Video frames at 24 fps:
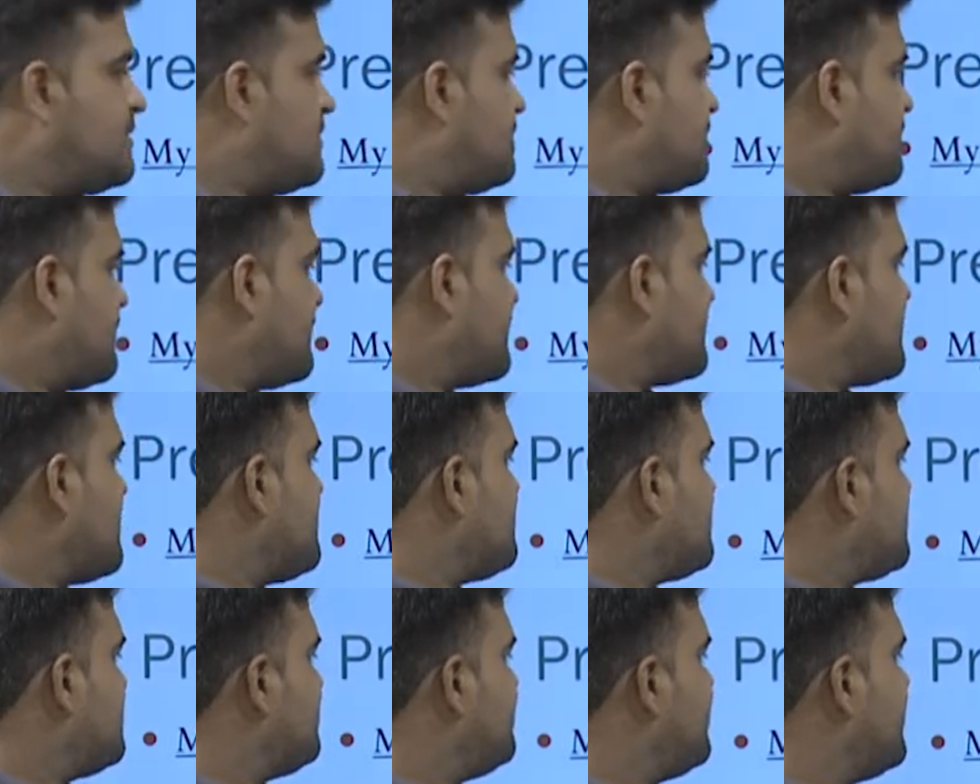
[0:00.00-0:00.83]
For
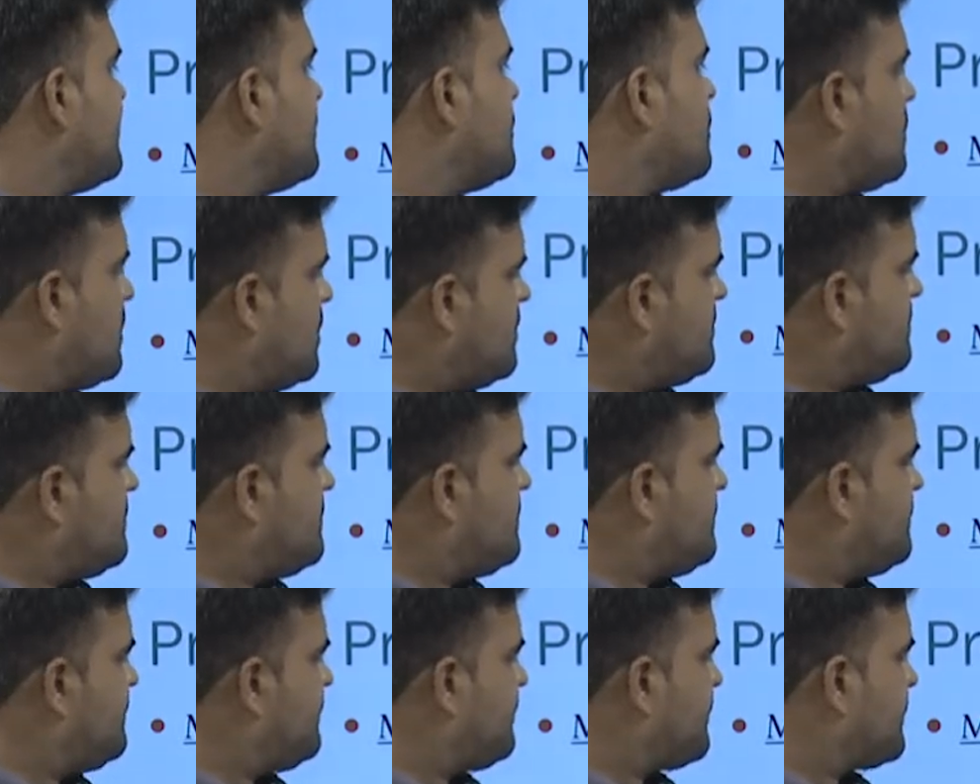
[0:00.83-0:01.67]
example, we have verb,
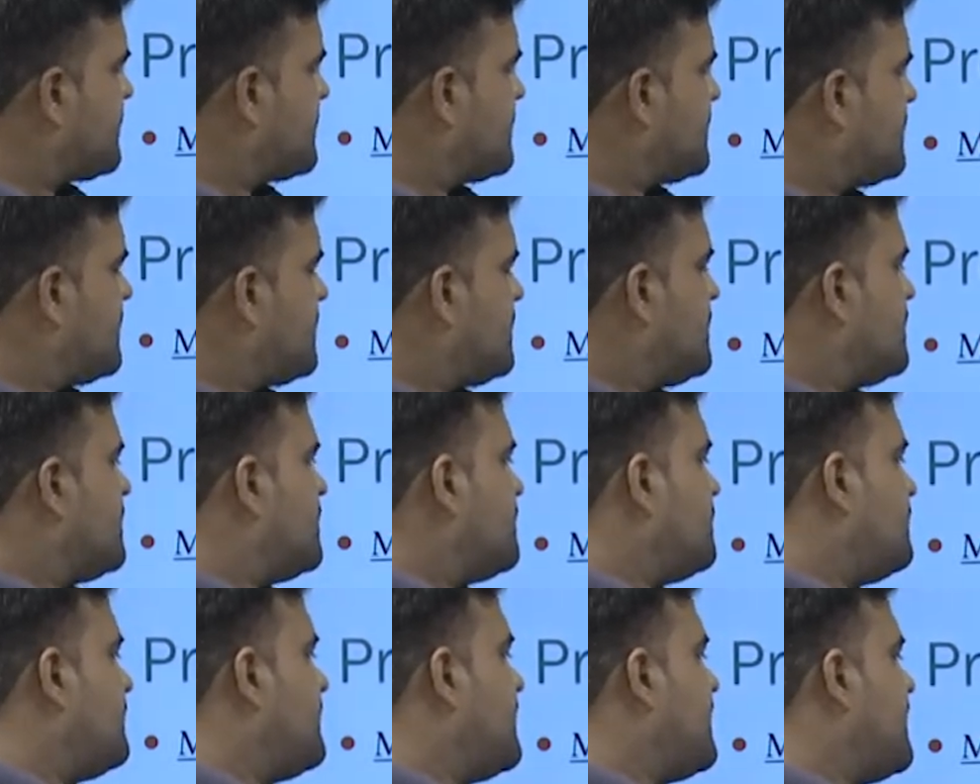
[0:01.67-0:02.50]

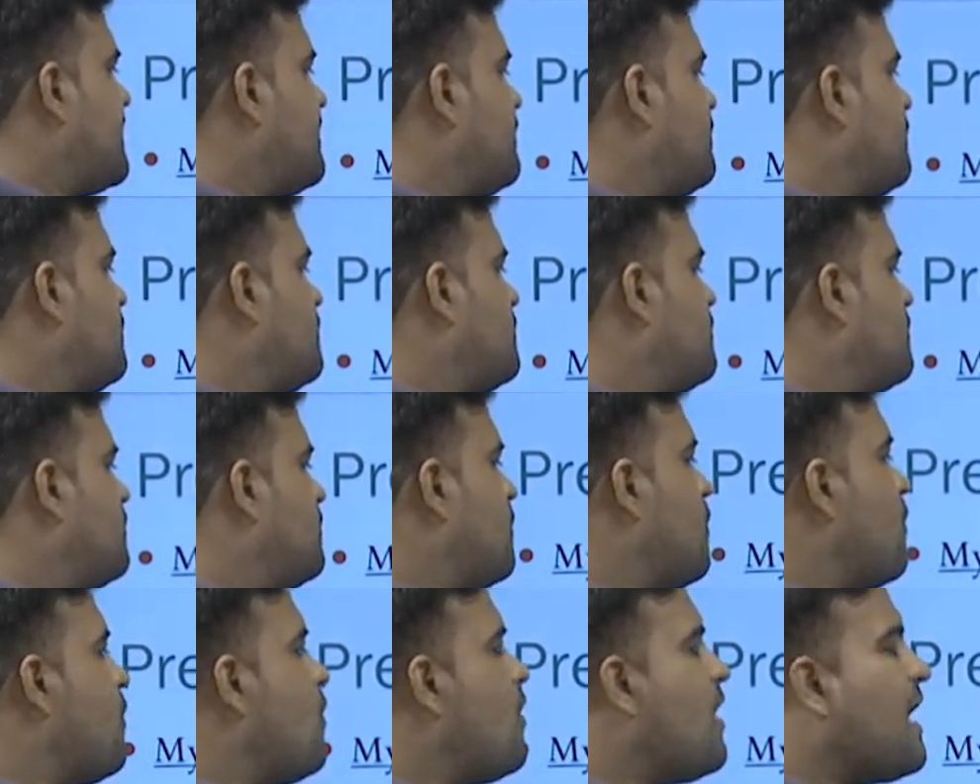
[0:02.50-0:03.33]
we have
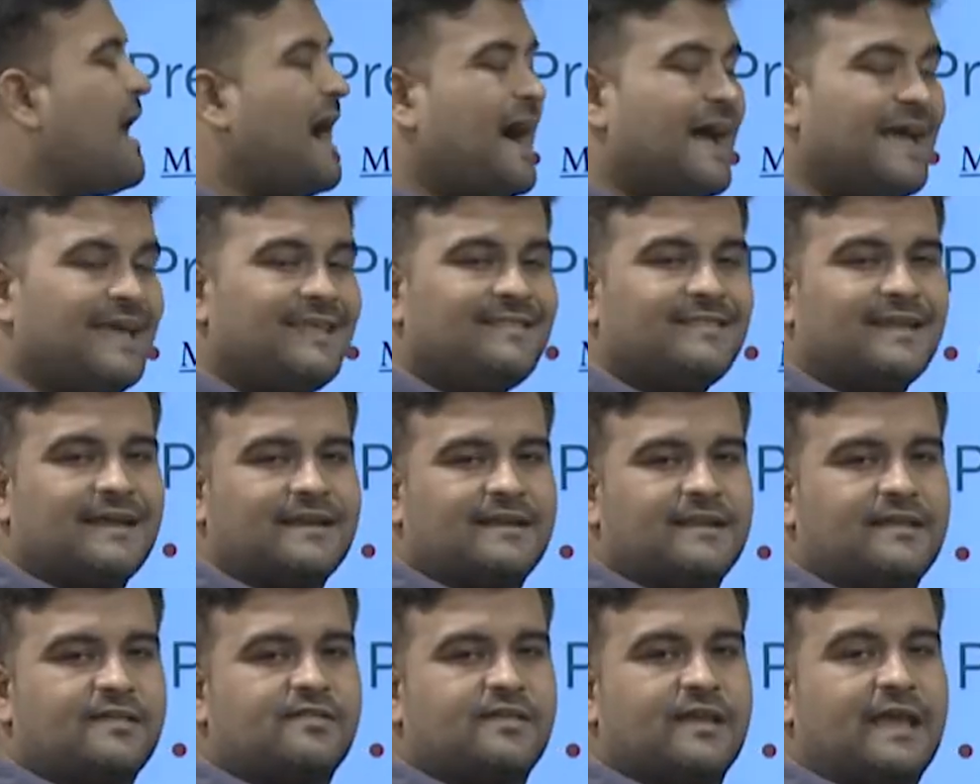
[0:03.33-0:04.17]
OI, that
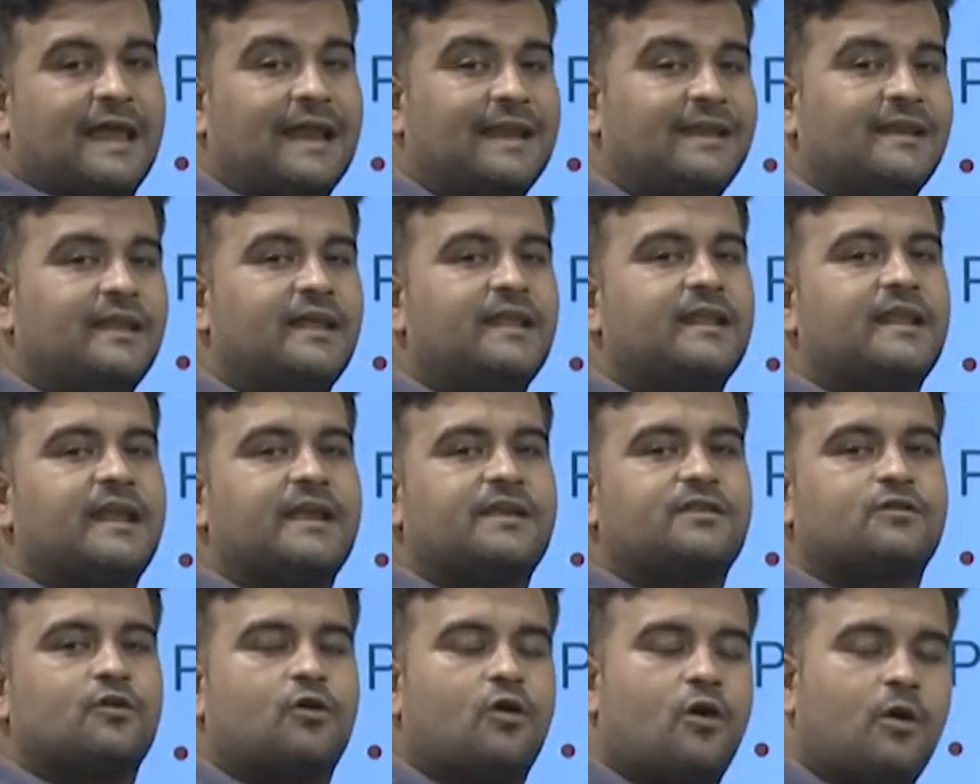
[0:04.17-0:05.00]
is
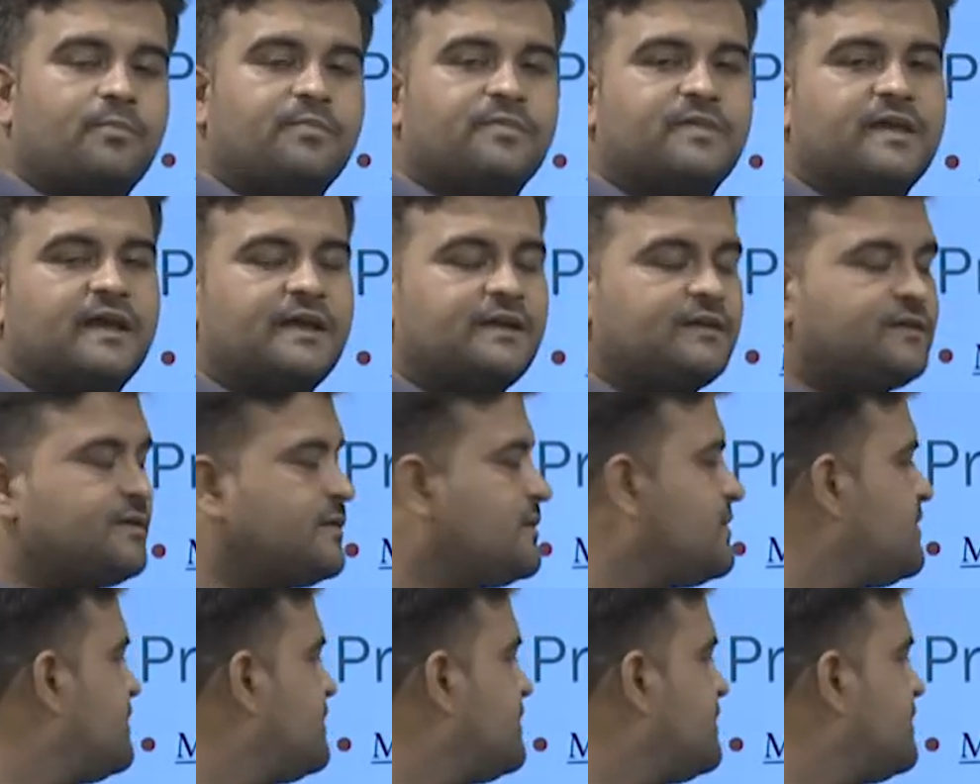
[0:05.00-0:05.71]
indirect object,